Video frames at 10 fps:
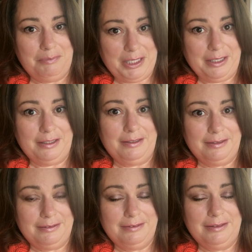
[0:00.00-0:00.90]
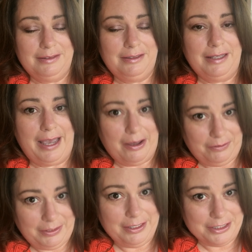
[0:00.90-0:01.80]
being out
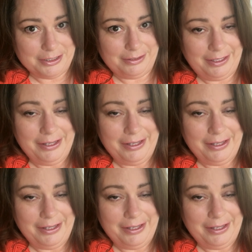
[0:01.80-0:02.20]
of the kitchen.